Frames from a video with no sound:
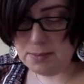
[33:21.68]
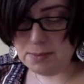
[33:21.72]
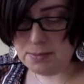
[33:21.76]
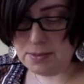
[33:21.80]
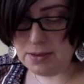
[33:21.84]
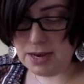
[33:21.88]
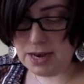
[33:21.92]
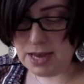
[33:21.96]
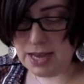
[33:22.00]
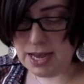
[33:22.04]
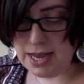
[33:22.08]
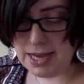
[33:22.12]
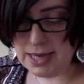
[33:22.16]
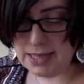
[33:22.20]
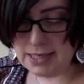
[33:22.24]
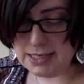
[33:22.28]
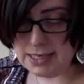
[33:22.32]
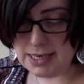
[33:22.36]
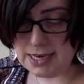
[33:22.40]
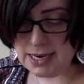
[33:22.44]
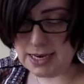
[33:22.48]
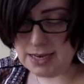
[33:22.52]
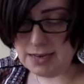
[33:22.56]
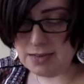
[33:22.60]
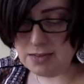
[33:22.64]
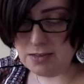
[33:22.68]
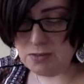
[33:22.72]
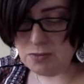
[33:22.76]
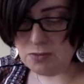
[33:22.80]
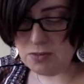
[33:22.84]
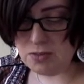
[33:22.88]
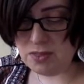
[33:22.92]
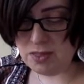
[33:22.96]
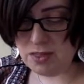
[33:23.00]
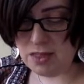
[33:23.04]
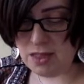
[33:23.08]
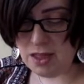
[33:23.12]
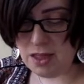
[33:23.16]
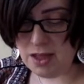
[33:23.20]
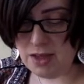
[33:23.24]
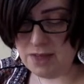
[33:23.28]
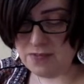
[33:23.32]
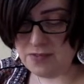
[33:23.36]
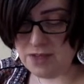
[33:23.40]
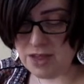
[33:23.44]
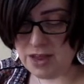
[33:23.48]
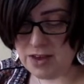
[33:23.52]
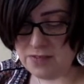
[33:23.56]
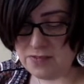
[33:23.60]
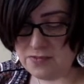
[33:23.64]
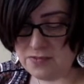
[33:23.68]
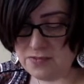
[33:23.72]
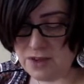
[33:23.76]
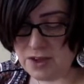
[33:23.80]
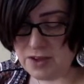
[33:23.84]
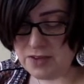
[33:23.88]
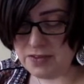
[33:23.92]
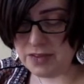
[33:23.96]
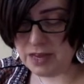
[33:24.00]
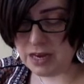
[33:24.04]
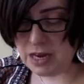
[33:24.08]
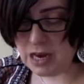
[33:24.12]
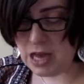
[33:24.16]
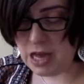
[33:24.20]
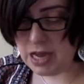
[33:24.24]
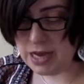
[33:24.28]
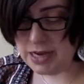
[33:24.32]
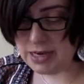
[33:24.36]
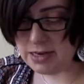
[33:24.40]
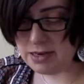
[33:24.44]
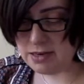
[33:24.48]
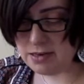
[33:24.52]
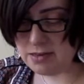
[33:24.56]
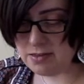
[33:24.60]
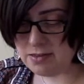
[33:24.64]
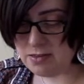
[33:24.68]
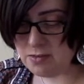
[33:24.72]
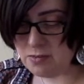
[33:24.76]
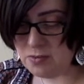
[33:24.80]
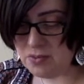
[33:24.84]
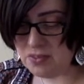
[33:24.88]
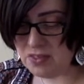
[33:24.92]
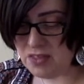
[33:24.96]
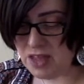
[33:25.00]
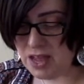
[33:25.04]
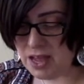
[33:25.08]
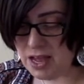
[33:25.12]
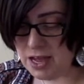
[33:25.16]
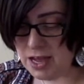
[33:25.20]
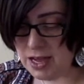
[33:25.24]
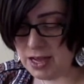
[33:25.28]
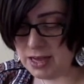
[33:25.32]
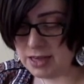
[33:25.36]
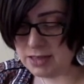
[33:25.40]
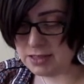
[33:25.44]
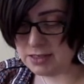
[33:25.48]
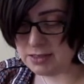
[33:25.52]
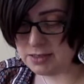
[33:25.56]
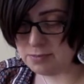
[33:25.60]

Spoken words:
play, dance with life, and find the lightness with the heart,